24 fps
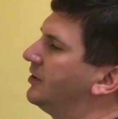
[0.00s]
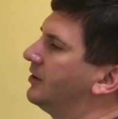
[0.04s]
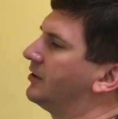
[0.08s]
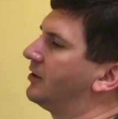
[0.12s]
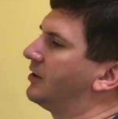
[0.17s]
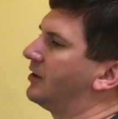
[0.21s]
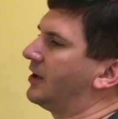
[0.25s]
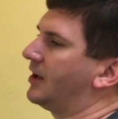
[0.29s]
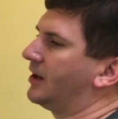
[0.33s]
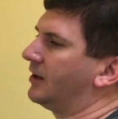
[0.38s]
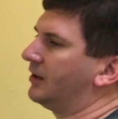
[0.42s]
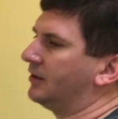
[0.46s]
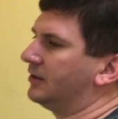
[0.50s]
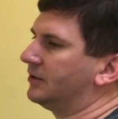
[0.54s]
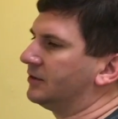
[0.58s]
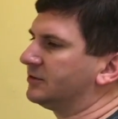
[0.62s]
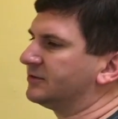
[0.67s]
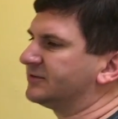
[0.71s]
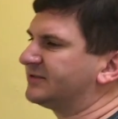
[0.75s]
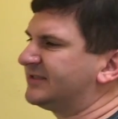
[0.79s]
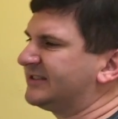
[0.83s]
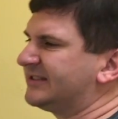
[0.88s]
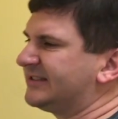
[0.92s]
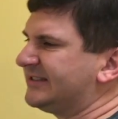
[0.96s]
hearing a lot of
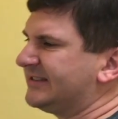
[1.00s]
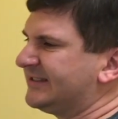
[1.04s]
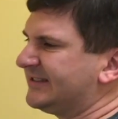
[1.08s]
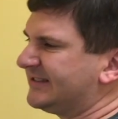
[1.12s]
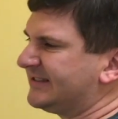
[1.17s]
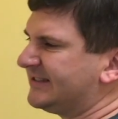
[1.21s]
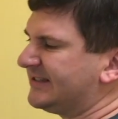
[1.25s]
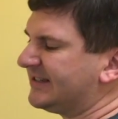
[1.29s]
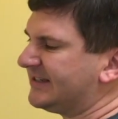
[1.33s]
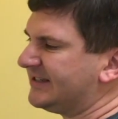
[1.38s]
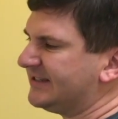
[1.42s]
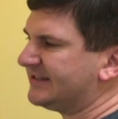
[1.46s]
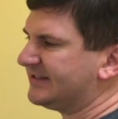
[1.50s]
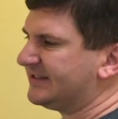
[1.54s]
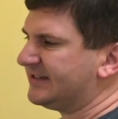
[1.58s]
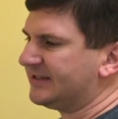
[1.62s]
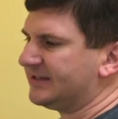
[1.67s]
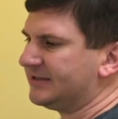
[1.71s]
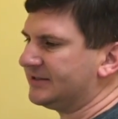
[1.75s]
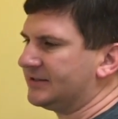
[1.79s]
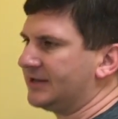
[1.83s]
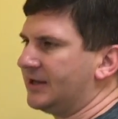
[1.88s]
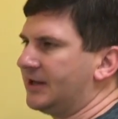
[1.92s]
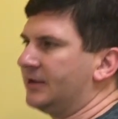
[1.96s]
little
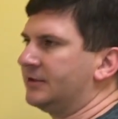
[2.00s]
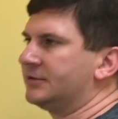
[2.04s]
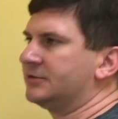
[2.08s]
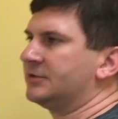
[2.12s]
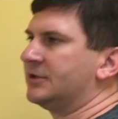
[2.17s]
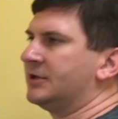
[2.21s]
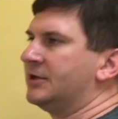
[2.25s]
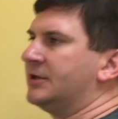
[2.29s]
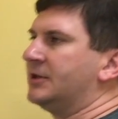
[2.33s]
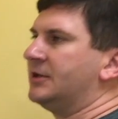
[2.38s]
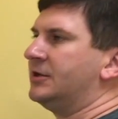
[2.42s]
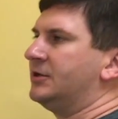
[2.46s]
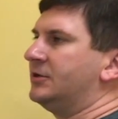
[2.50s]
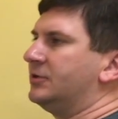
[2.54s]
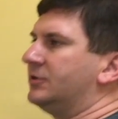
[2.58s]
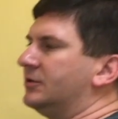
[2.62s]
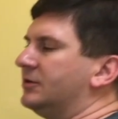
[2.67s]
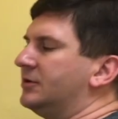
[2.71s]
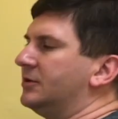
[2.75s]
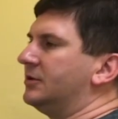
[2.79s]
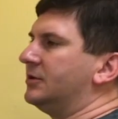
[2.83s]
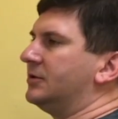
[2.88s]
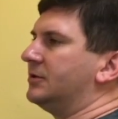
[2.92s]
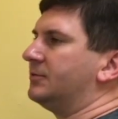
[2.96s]
sticky sounds,
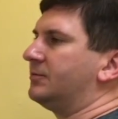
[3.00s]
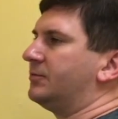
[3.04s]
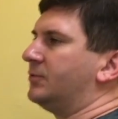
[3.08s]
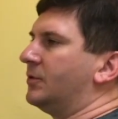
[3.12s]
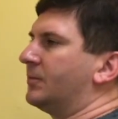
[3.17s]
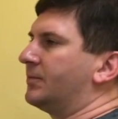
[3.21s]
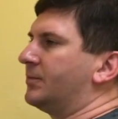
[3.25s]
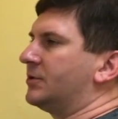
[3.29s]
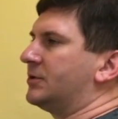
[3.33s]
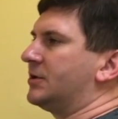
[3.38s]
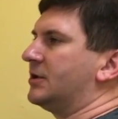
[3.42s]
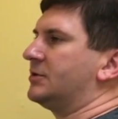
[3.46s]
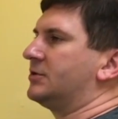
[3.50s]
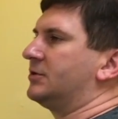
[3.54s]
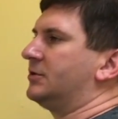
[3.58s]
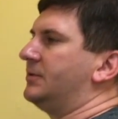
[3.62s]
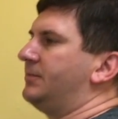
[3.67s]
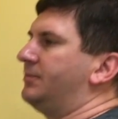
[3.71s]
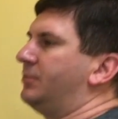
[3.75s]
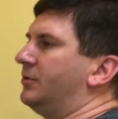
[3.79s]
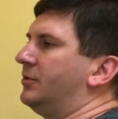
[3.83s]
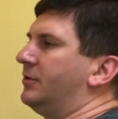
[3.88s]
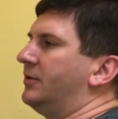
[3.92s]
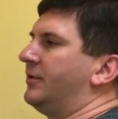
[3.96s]
you're
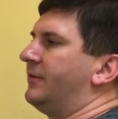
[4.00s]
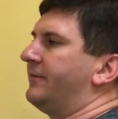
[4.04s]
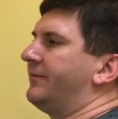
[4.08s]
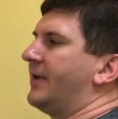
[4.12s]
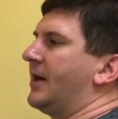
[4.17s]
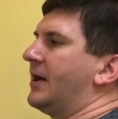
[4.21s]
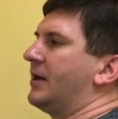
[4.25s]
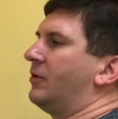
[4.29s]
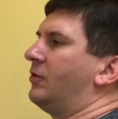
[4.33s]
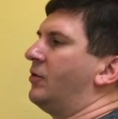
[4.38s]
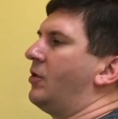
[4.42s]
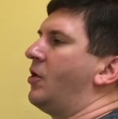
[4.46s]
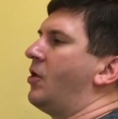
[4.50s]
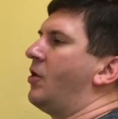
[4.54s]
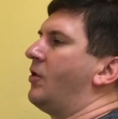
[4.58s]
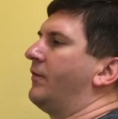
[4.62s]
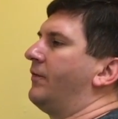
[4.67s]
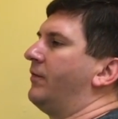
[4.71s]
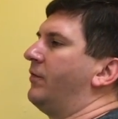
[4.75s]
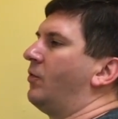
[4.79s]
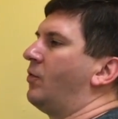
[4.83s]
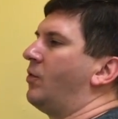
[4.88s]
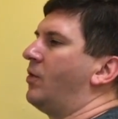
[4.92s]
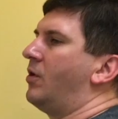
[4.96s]
potentially pulling the vinyl
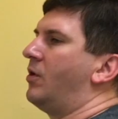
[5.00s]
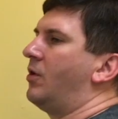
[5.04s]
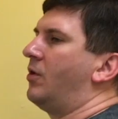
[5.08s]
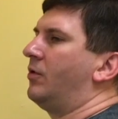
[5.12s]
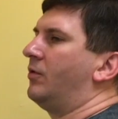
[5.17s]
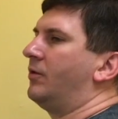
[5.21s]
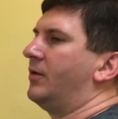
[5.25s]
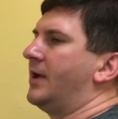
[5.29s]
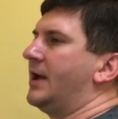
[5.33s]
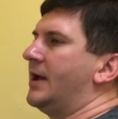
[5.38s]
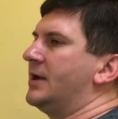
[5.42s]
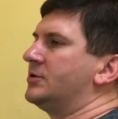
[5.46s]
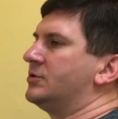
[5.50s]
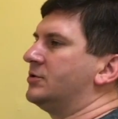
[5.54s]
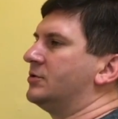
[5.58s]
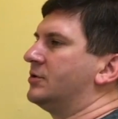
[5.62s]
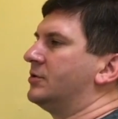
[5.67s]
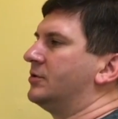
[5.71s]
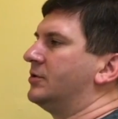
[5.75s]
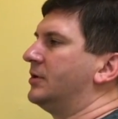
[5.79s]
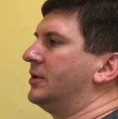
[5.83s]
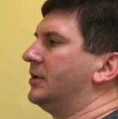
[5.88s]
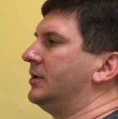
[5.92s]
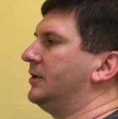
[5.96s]
off the wall as you're
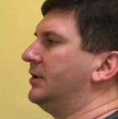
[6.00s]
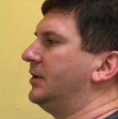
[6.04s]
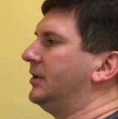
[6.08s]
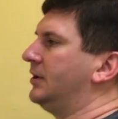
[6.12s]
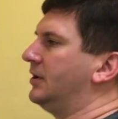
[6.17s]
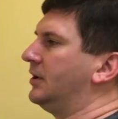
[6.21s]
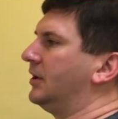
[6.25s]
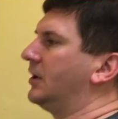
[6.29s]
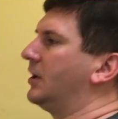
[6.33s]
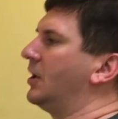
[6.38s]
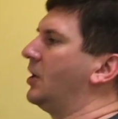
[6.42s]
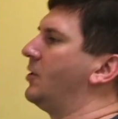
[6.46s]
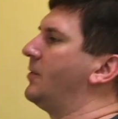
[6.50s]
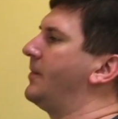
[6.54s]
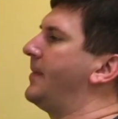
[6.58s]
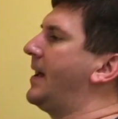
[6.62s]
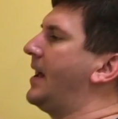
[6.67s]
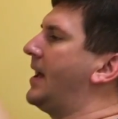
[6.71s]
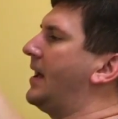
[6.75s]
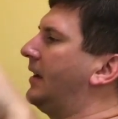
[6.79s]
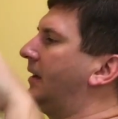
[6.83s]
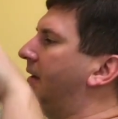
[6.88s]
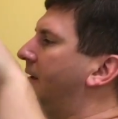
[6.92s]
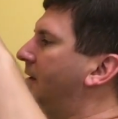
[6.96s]
doing it. You need to go
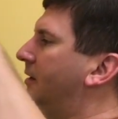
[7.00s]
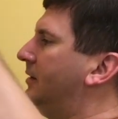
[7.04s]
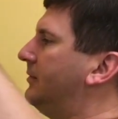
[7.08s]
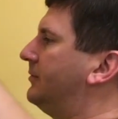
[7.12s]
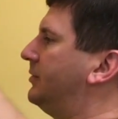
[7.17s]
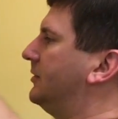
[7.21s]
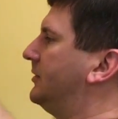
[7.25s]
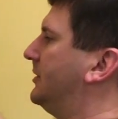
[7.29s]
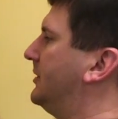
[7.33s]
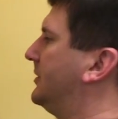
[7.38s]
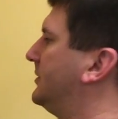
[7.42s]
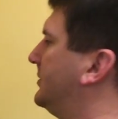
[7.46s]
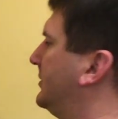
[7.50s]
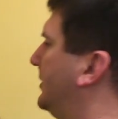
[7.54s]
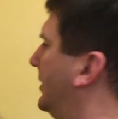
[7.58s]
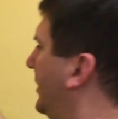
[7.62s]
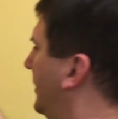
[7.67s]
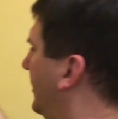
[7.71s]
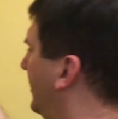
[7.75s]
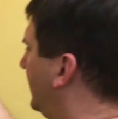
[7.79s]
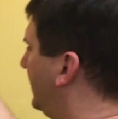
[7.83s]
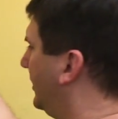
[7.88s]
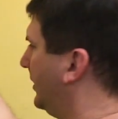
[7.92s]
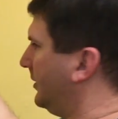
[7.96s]
back with this,
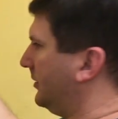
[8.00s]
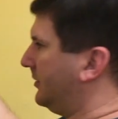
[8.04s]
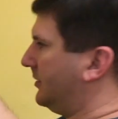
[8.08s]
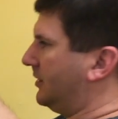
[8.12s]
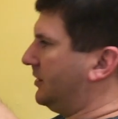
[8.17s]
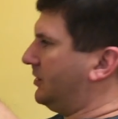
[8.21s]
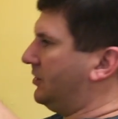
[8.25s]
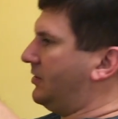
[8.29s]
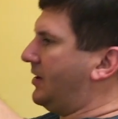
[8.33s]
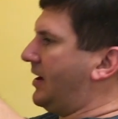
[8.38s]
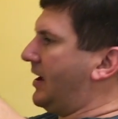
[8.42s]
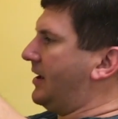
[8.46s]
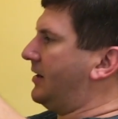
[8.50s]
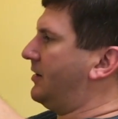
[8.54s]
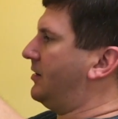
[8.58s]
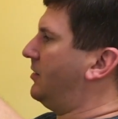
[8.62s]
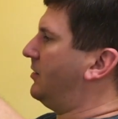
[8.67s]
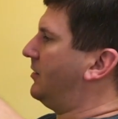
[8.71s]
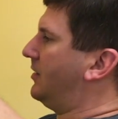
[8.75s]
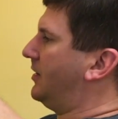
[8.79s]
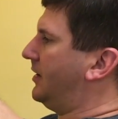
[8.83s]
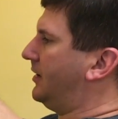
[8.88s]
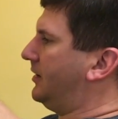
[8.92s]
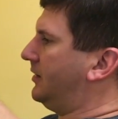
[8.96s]
and anything you hadn't
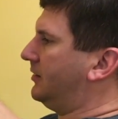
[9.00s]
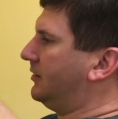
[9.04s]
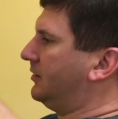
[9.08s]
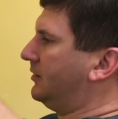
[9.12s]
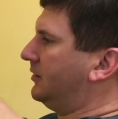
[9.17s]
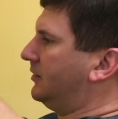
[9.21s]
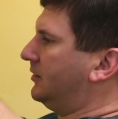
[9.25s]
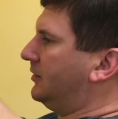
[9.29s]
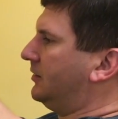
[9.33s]
already